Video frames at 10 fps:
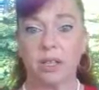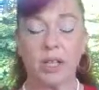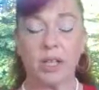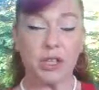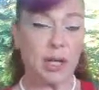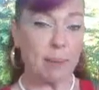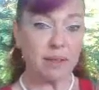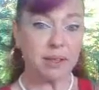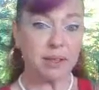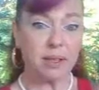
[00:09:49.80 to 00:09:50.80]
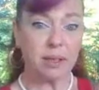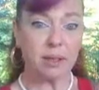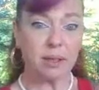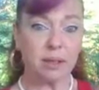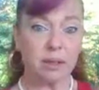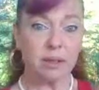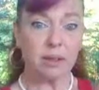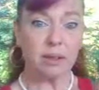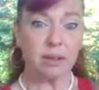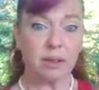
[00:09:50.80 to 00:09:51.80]
you'll get your happiness.
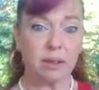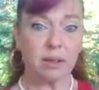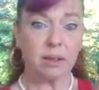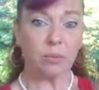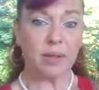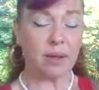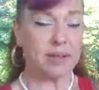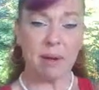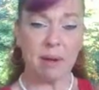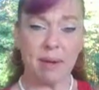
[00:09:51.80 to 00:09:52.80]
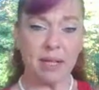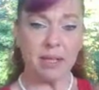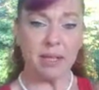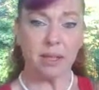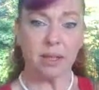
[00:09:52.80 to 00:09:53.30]
Without a doubt in my mind.